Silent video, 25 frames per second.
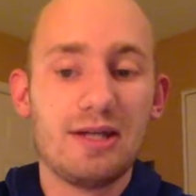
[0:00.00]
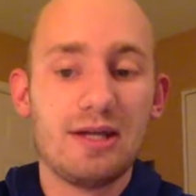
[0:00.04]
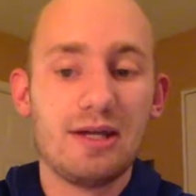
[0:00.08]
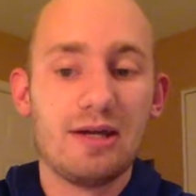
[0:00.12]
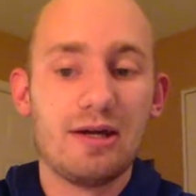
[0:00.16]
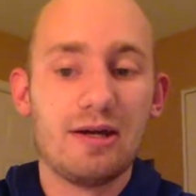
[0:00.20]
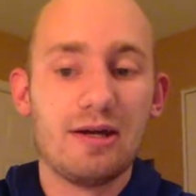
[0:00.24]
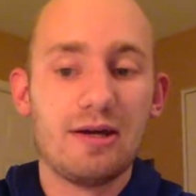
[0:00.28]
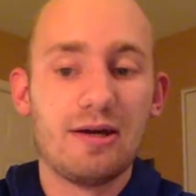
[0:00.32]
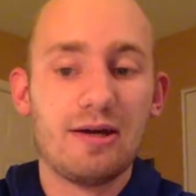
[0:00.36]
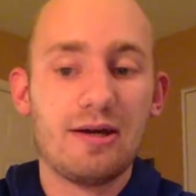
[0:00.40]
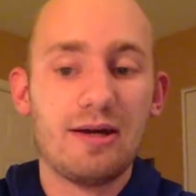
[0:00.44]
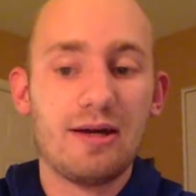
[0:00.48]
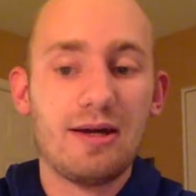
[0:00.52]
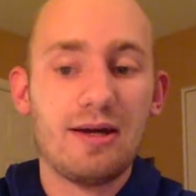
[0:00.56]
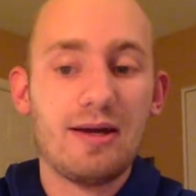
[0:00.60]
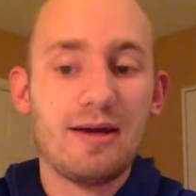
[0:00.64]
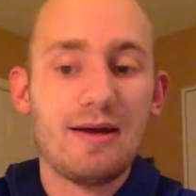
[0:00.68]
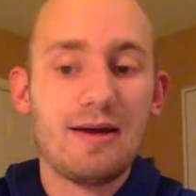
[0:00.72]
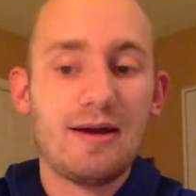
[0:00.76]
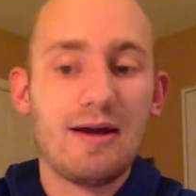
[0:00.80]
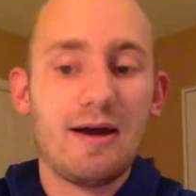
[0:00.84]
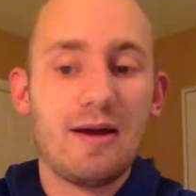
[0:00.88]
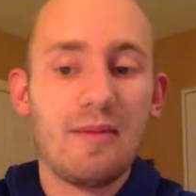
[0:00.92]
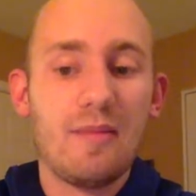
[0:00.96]
here.
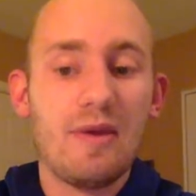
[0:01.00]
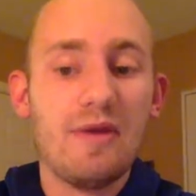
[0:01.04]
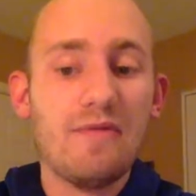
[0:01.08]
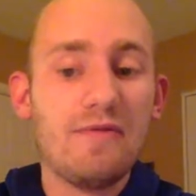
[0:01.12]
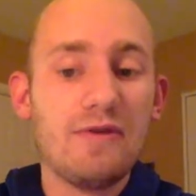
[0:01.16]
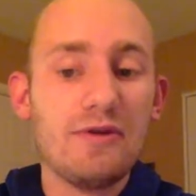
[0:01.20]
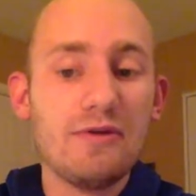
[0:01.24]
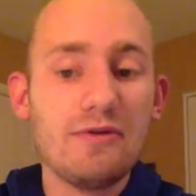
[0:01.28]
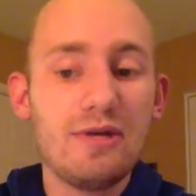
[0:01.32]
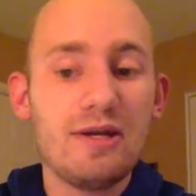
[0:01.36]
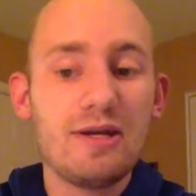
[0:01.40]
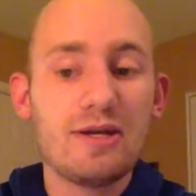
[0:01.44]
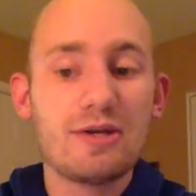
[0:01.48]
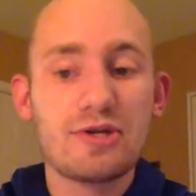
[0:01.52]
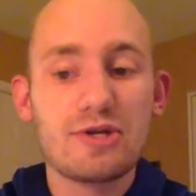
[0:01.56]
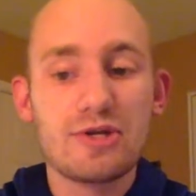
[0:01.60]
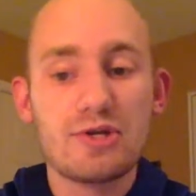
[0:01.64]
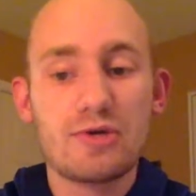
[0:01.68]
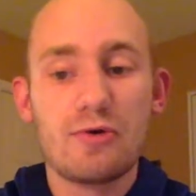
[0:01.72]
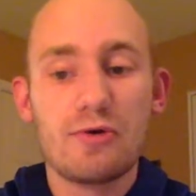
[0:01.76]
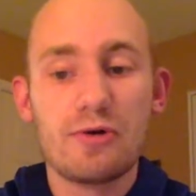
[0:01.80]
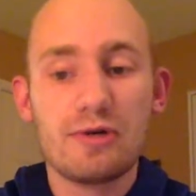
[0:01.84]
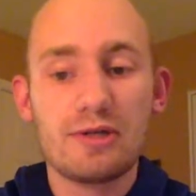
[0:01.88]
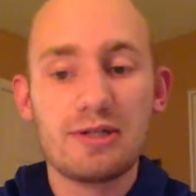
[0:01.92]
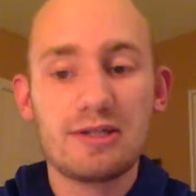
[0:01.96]
If you need a
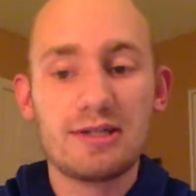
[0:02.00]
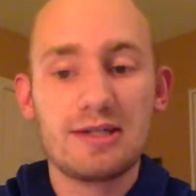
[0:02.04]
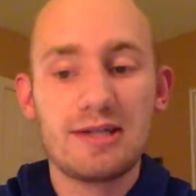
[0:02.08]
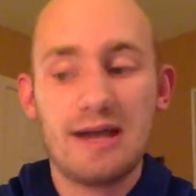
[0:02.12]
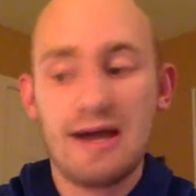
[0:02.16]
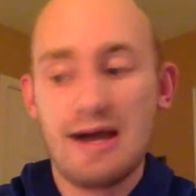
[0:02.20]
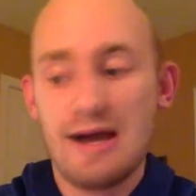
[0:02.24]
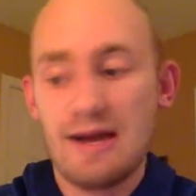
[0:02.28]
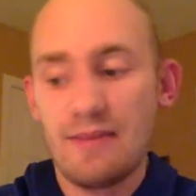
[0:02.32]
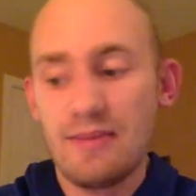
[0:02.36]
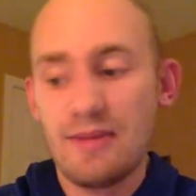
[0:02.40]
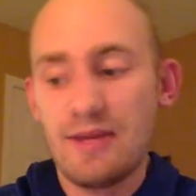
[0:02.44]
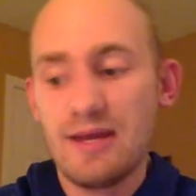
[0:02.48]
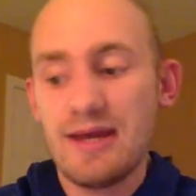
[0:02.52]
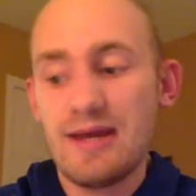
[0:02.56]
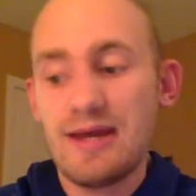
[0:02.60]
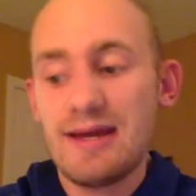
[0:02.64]
shortstop,